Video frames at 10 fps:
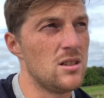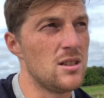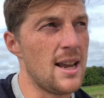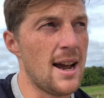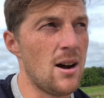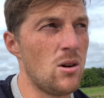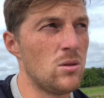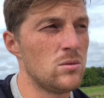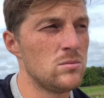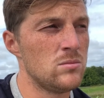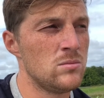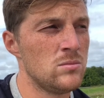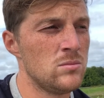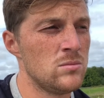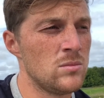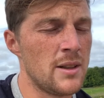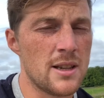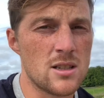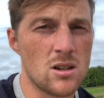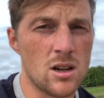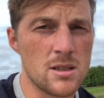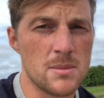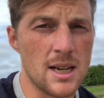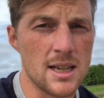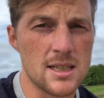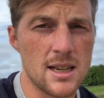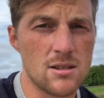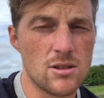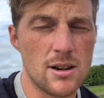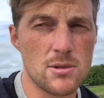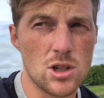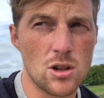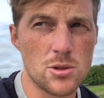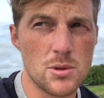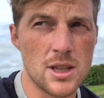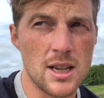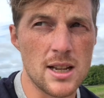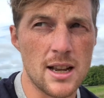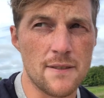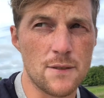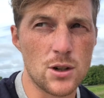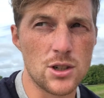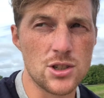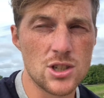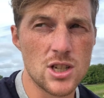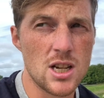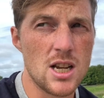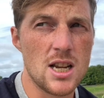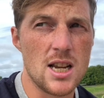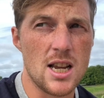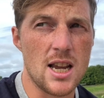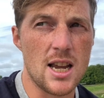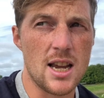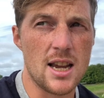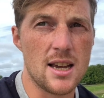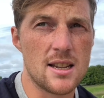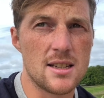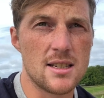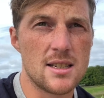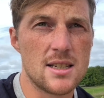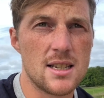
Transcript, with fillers: now, I think it's an awesome test. I had great results with it at first, and